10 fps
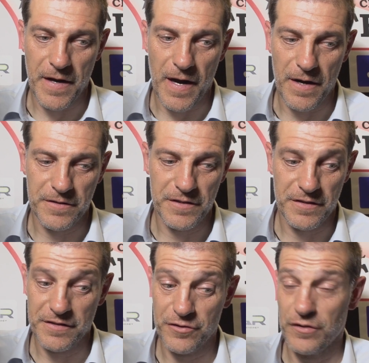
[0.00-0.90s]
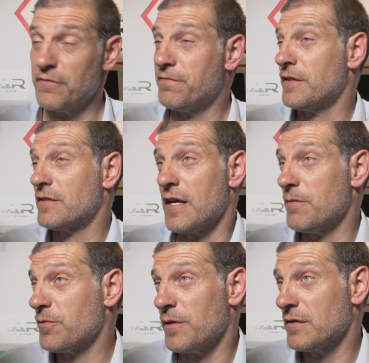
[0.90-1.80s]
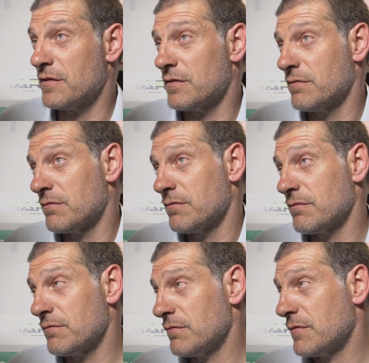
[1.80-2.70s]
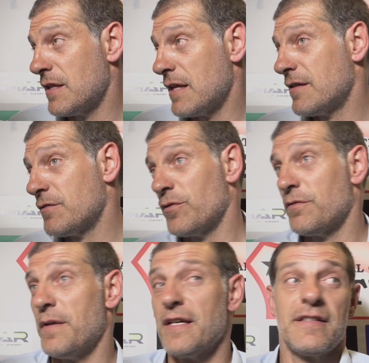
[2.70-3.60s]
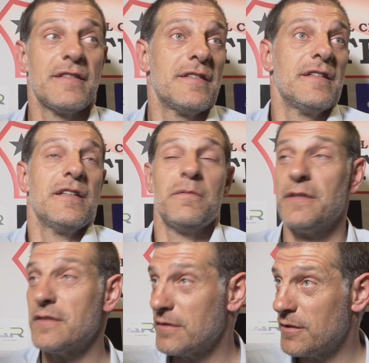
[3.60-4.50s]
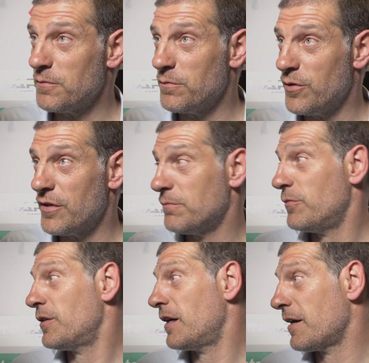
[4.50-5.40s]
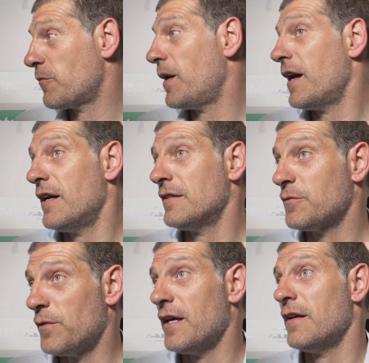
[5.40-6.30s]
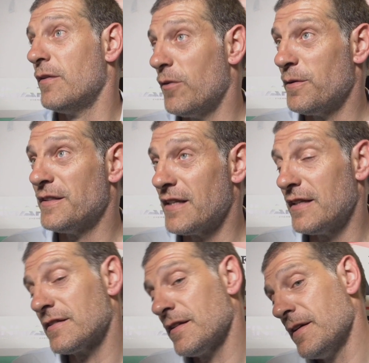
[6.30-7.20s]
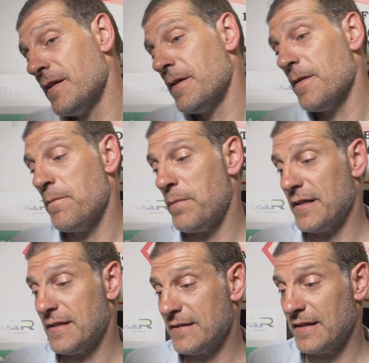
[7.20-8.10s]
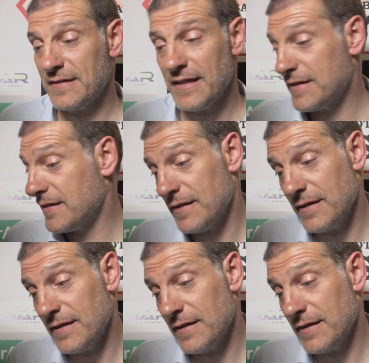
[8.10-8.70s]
character. It's not the first time to us. That is what makes us a little bit, more like why us, why always us. But as I said,